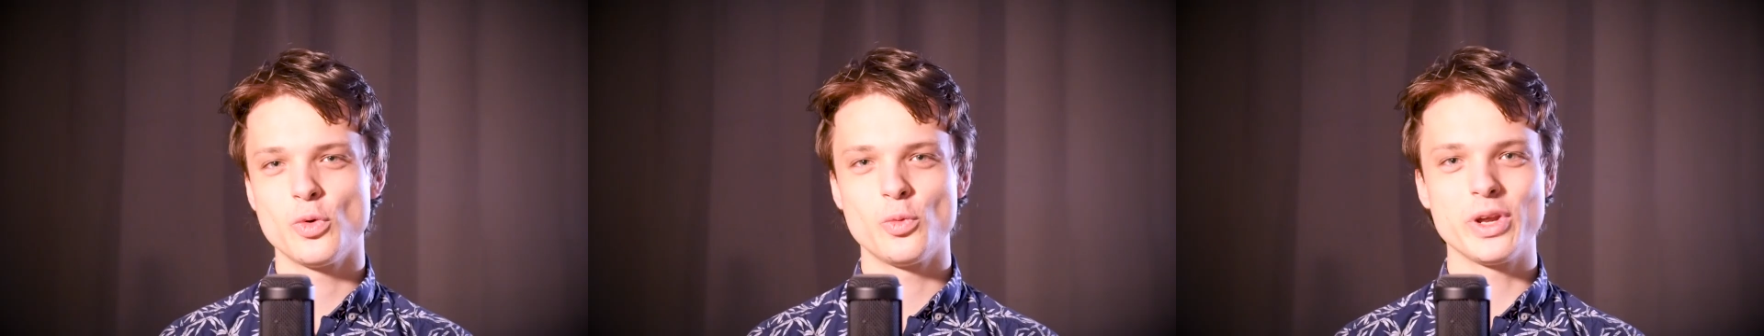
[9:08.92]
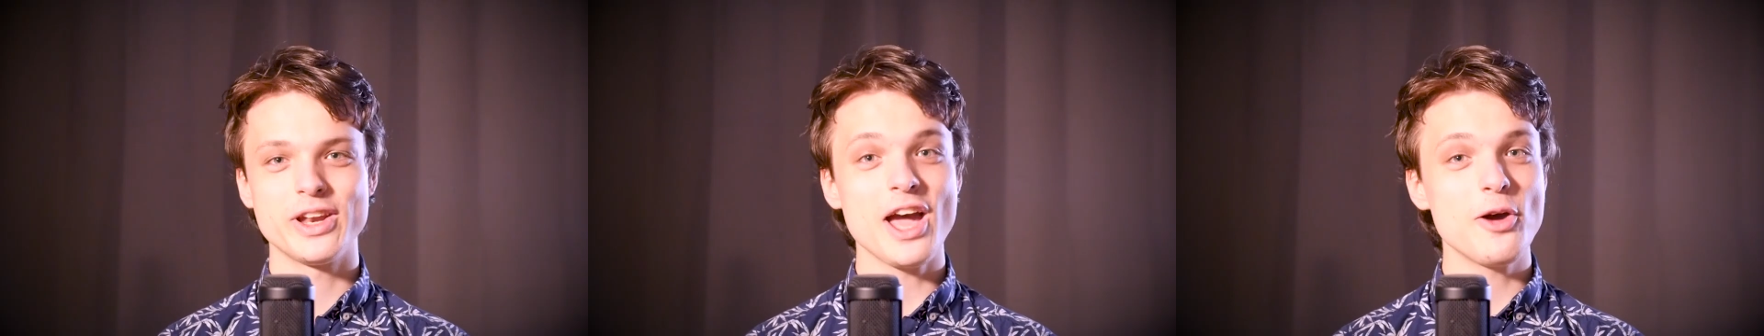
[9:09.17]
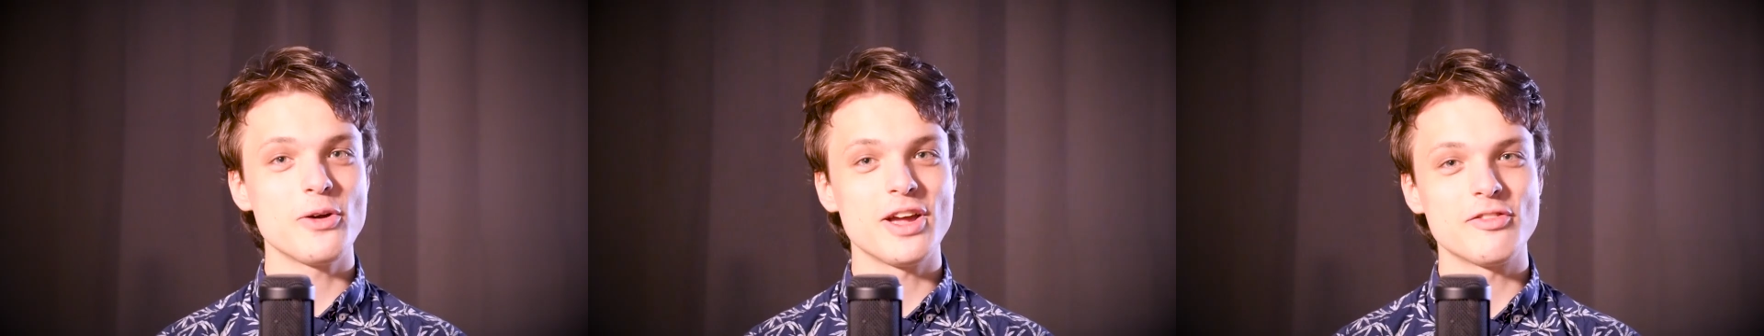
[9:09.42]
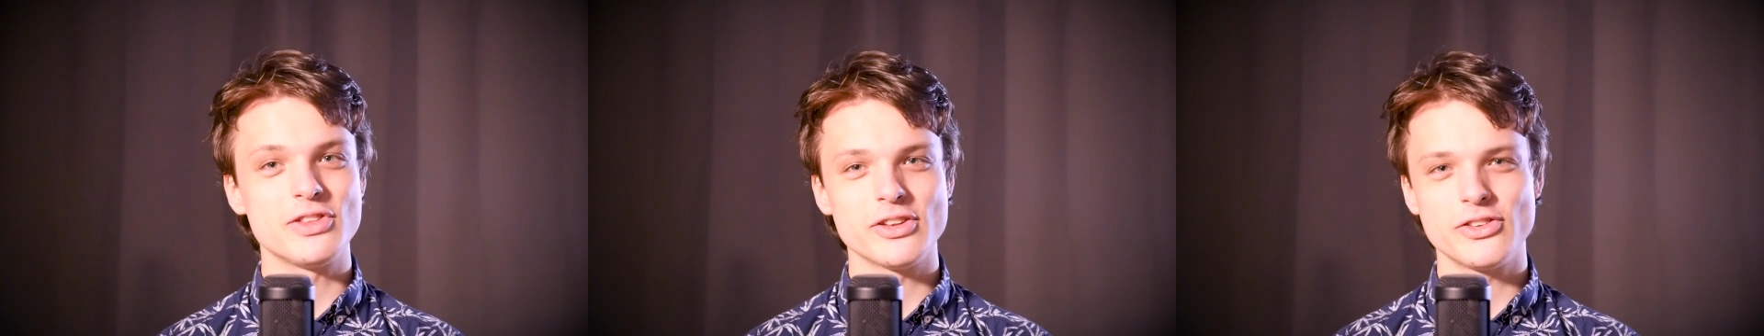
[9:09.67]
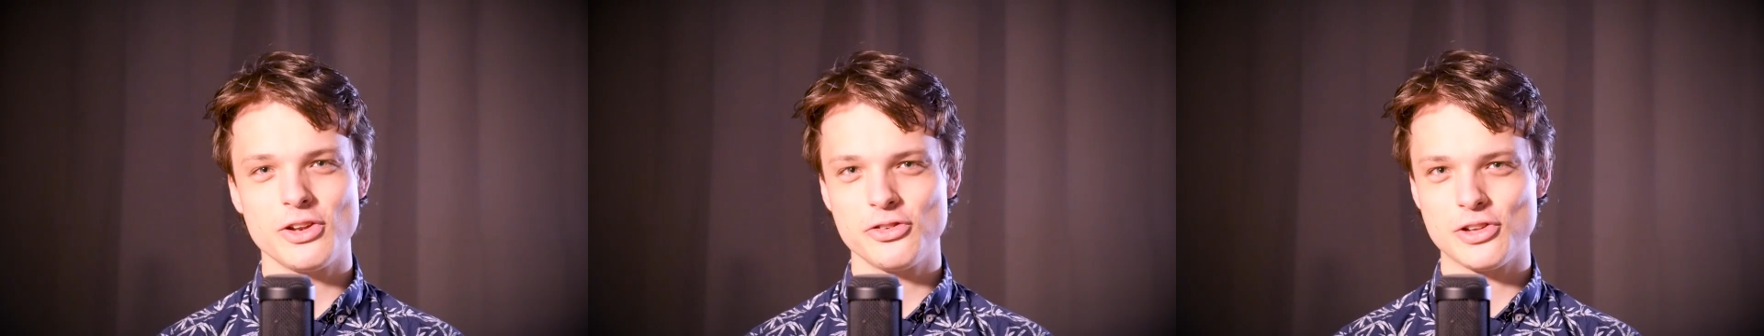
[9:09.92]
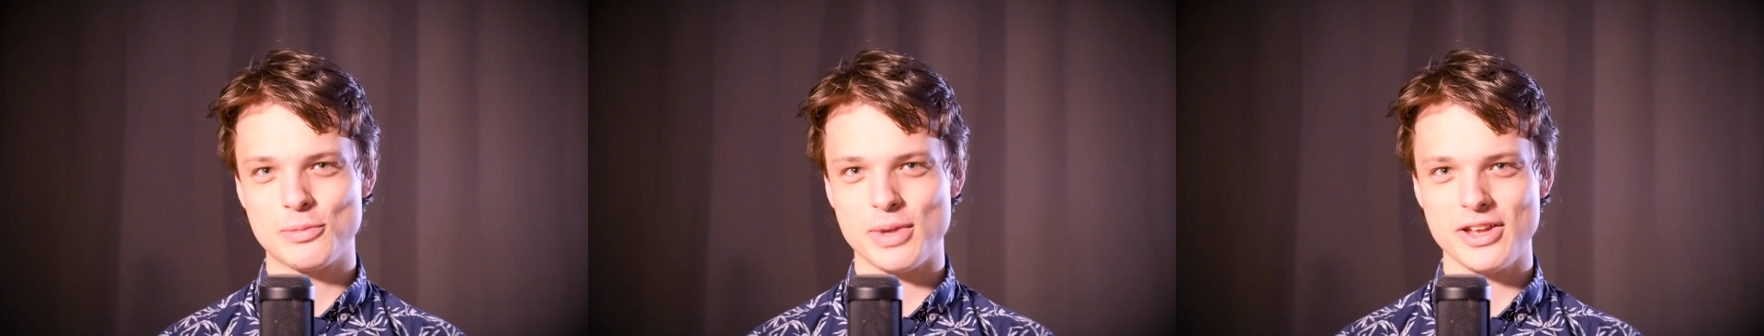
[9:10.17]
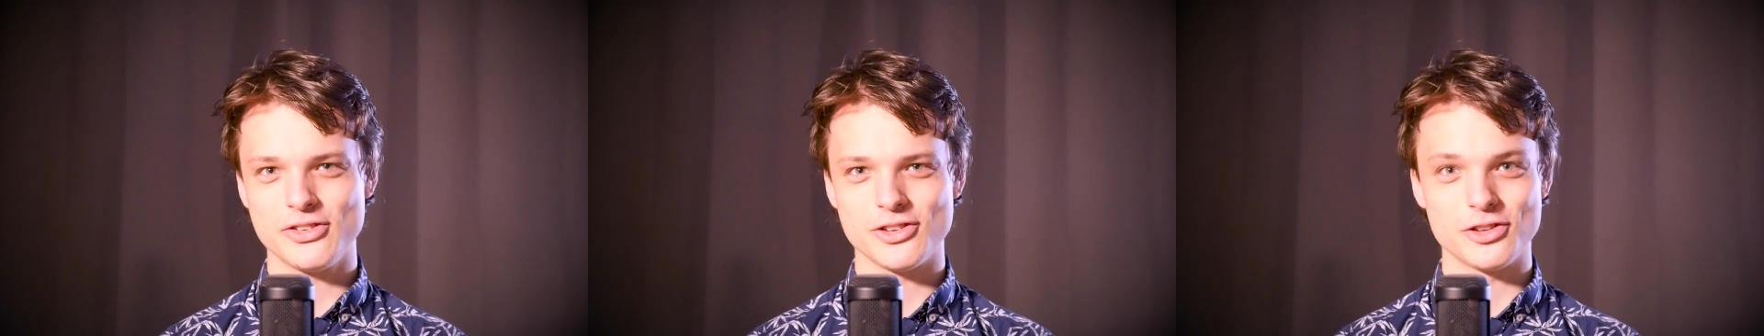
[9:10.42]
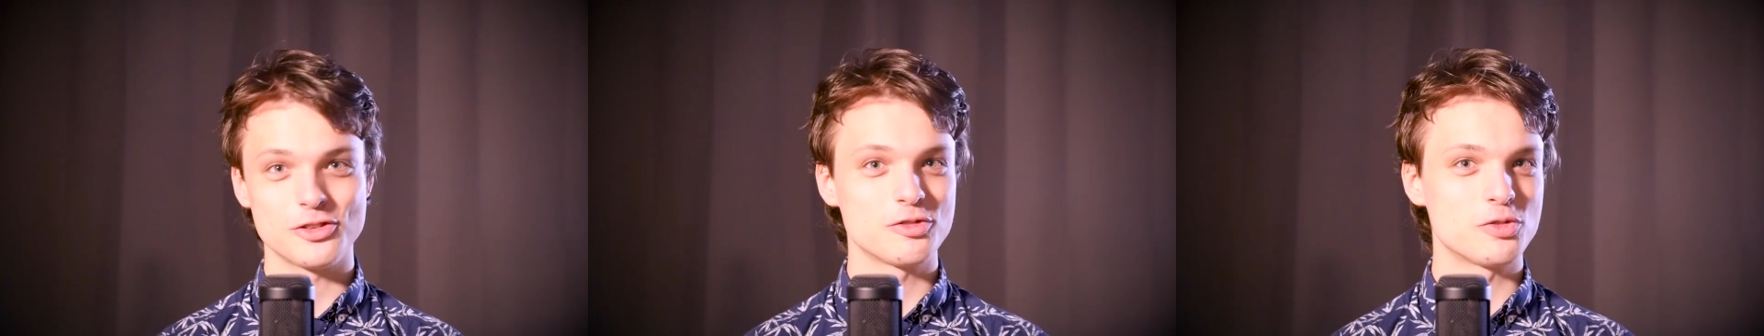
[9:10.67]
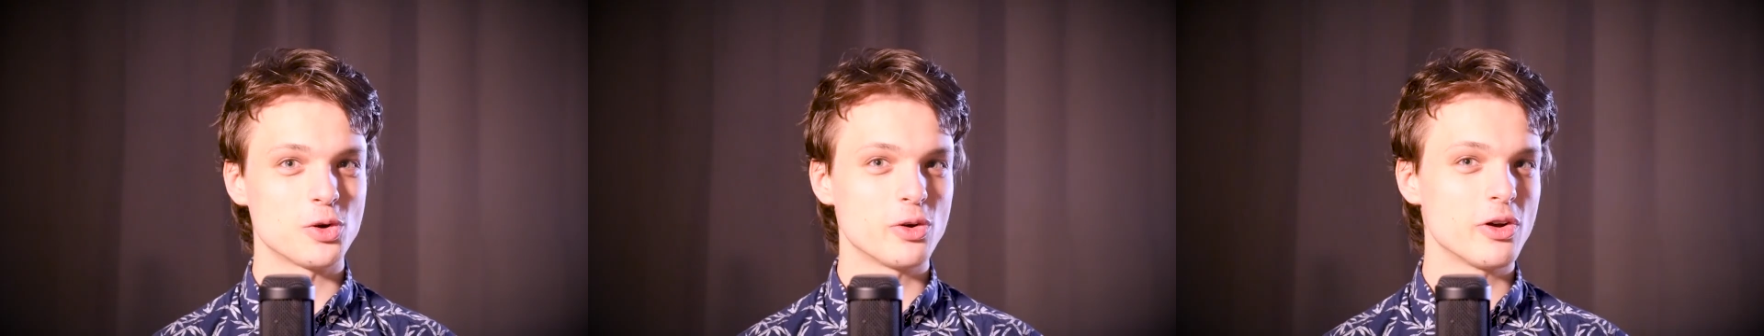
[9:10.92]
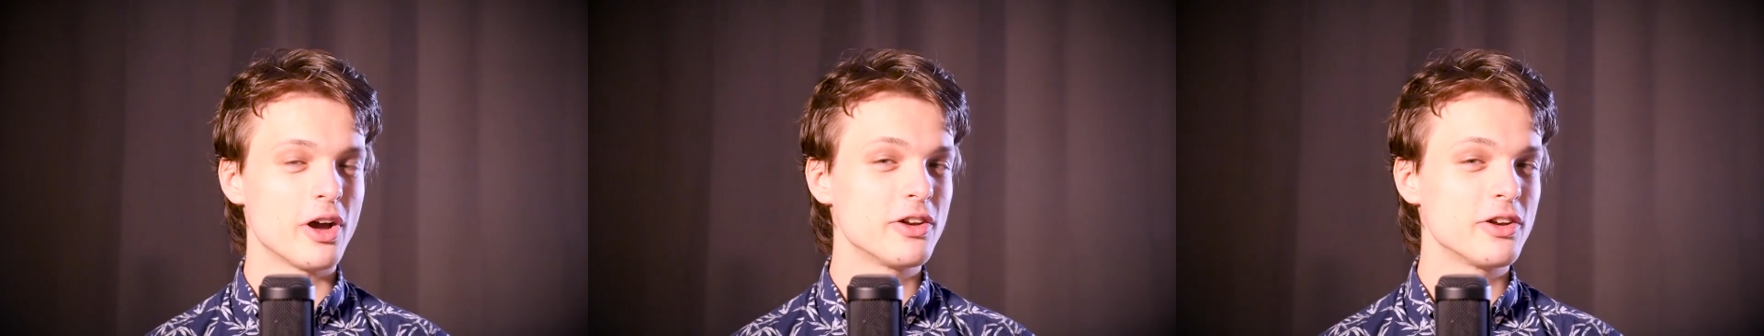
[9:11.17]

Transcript: We now have the essential basis for